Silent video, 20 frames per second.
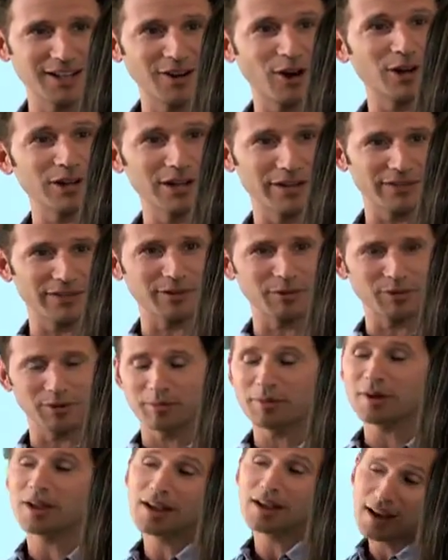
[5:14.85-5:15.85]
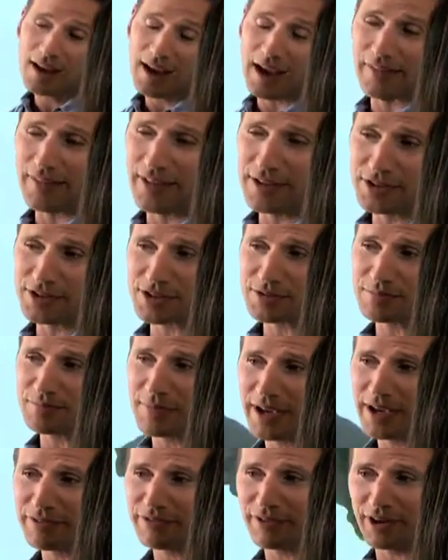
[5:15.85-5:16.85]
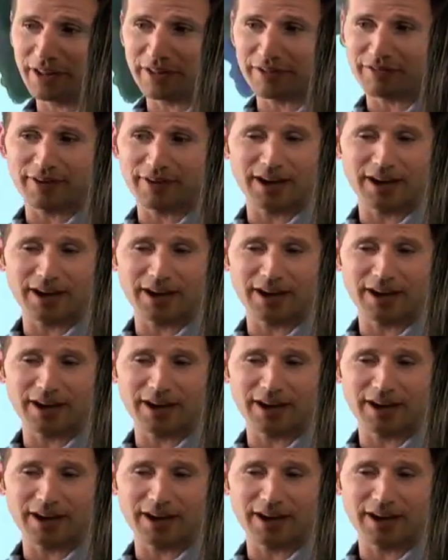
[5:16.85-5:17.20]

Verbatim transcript: in our living room. Love it. And they just make fun of the